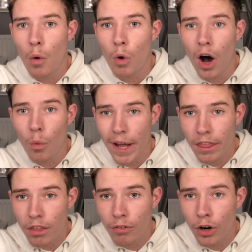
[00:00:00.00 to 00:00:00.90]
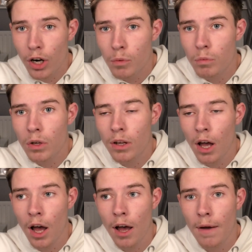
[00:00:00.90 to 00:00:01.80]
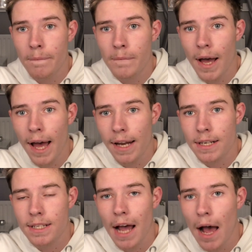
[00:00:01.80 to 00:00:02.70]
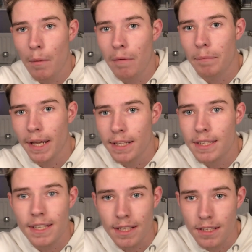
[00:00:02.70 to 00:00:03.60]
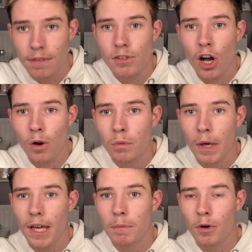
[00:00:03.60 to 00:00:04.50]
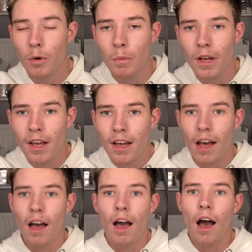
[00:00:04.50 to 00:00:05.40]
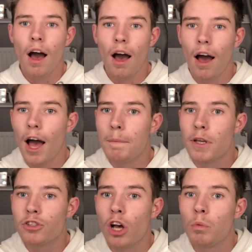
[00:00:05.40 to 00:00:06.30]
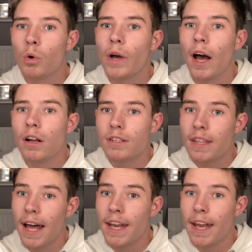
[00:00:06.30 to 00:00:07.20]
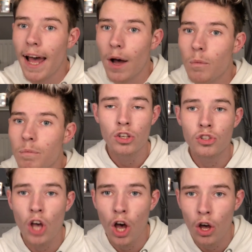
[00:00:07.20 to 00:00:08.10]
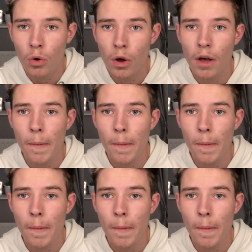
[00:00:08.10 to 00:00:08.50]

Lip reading: what I went through, and how I've been since I've told people. So we'll get onto that now. So